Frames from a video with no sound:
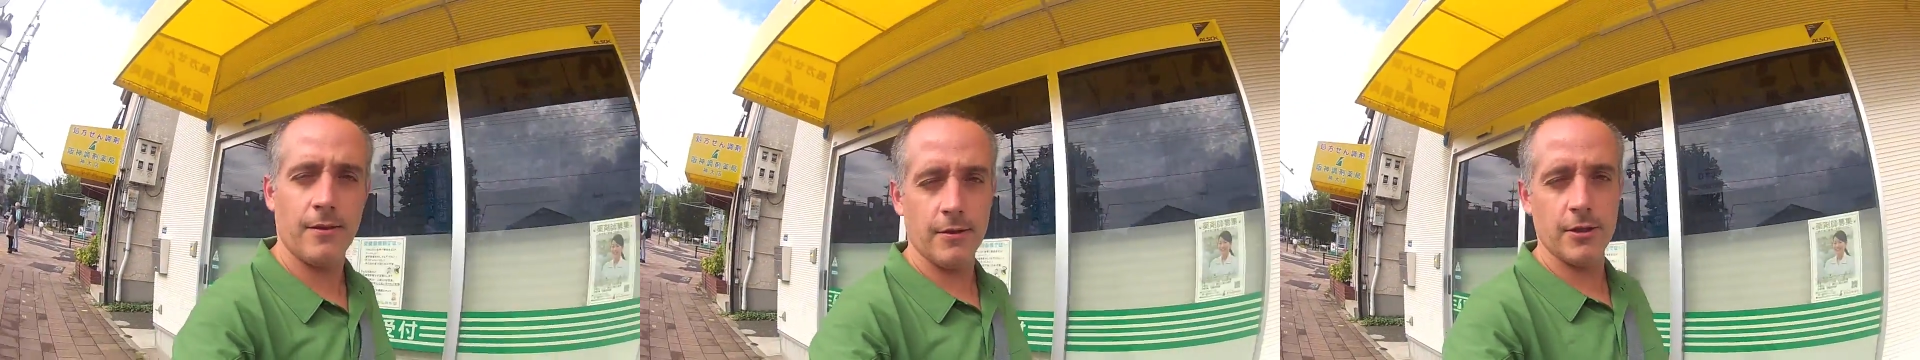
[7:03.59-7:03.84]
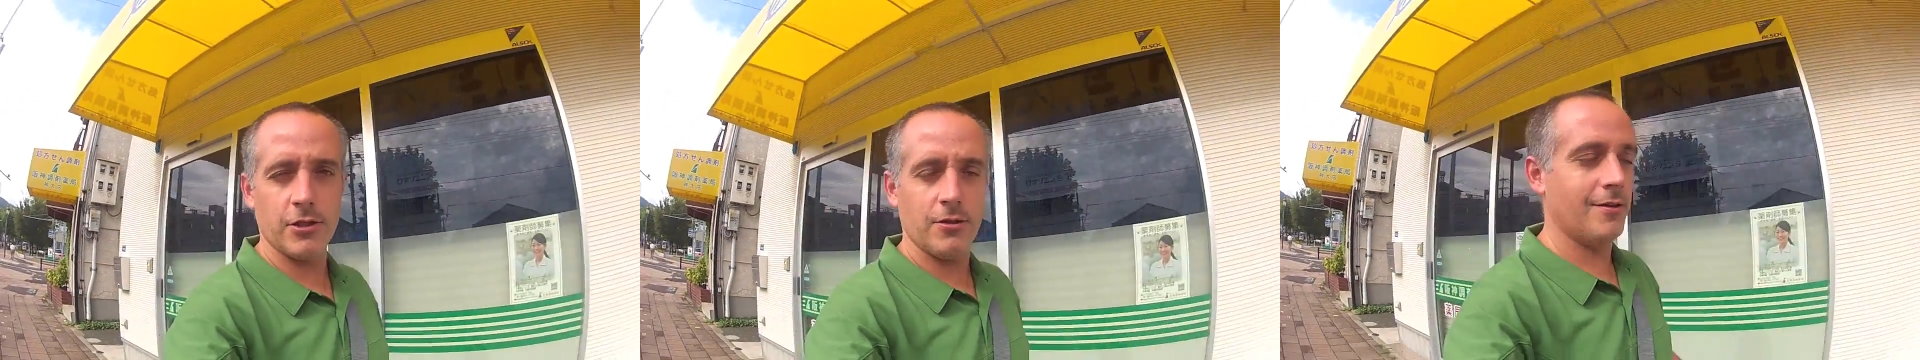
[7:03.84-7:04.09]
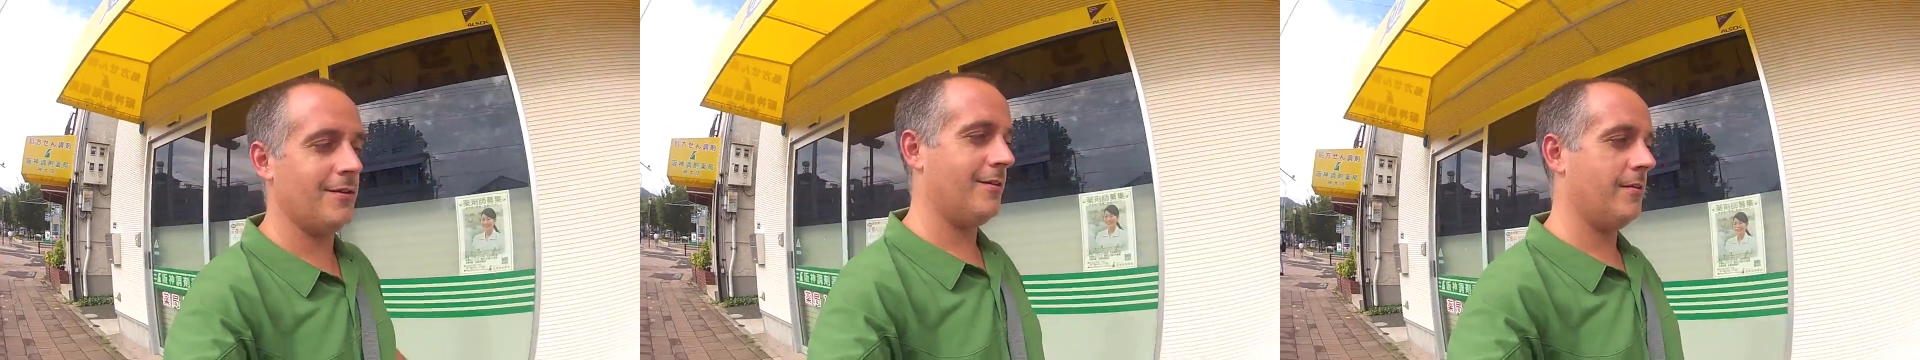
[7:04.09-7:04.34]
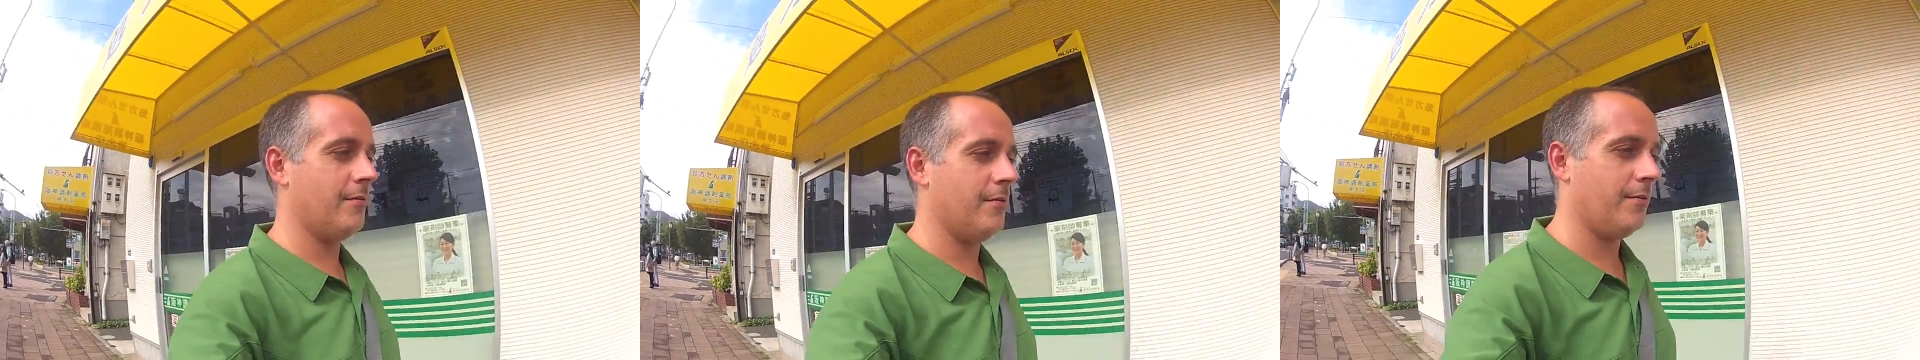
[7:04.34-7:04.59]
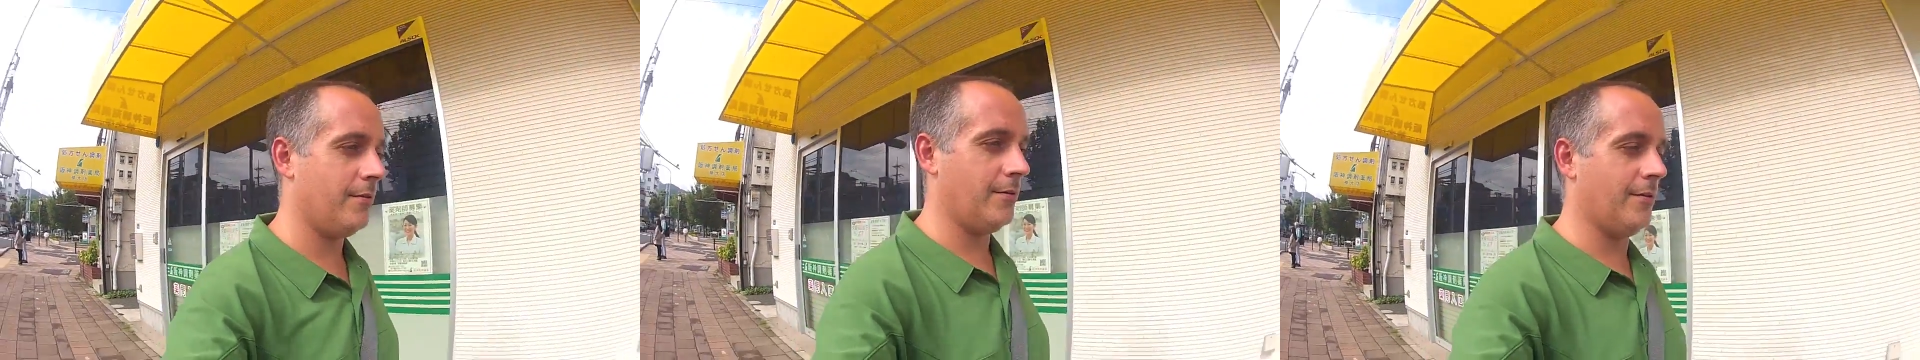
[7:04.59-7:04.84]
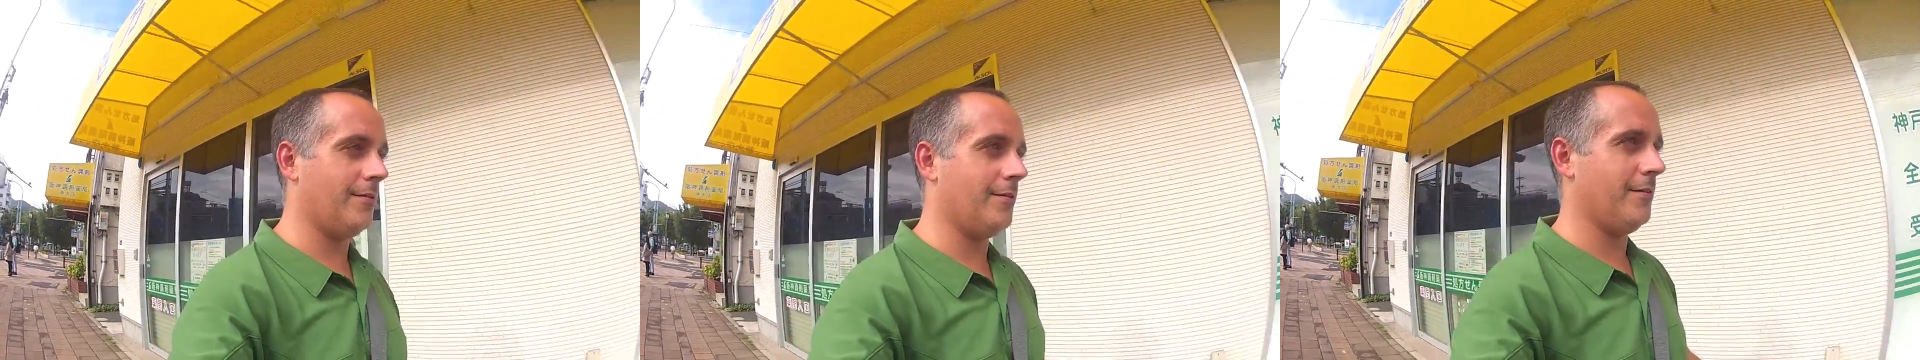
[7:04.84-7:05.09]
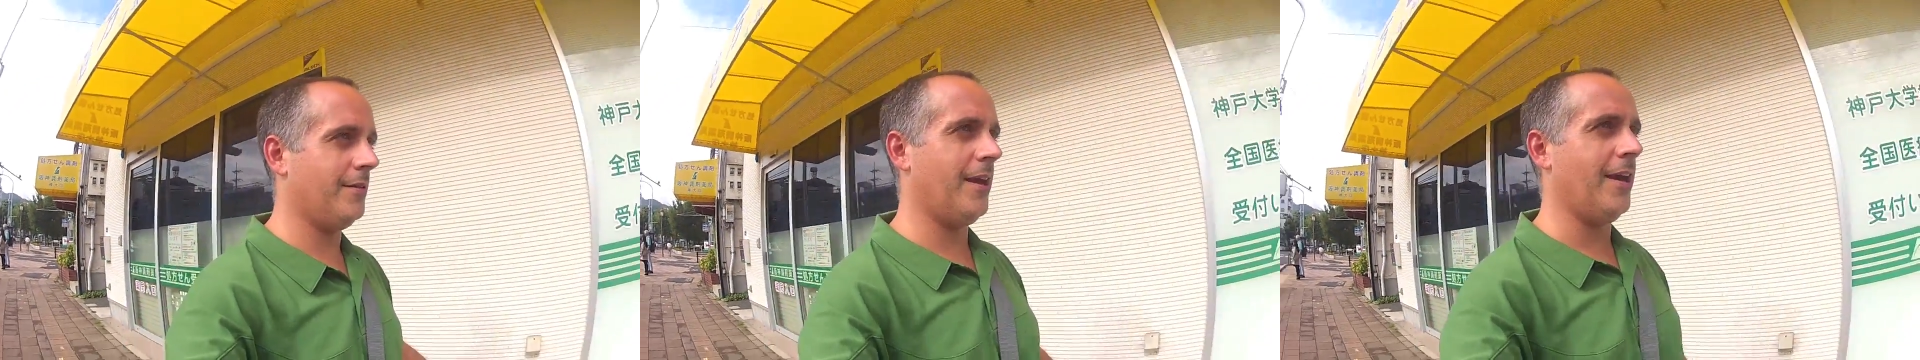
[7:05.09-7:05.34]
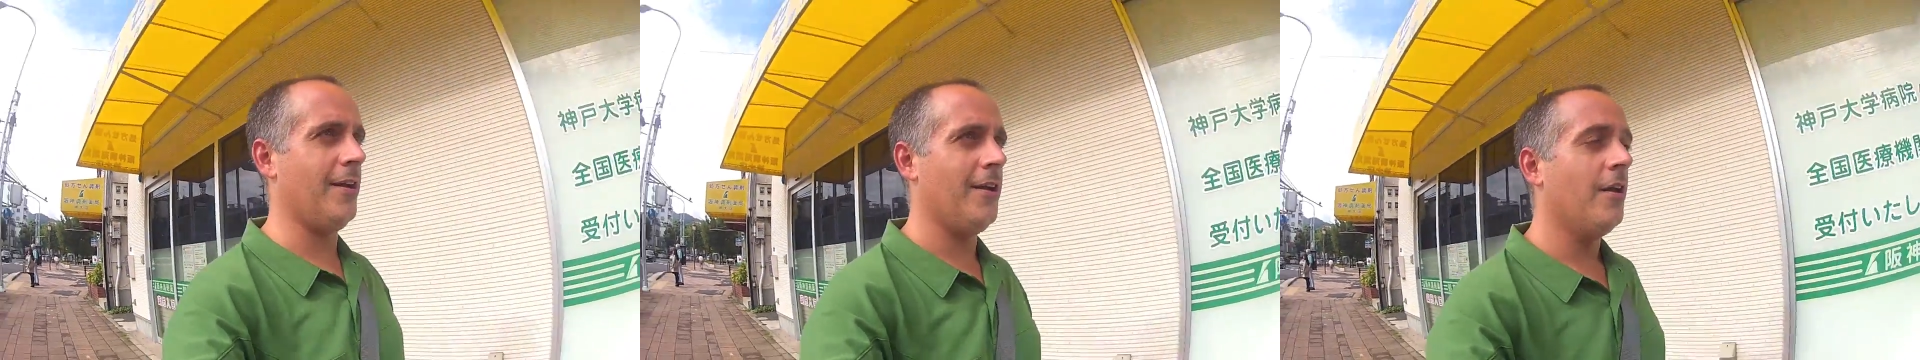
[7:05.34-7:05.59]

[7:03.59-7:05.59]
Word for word: English. Uh, yeah.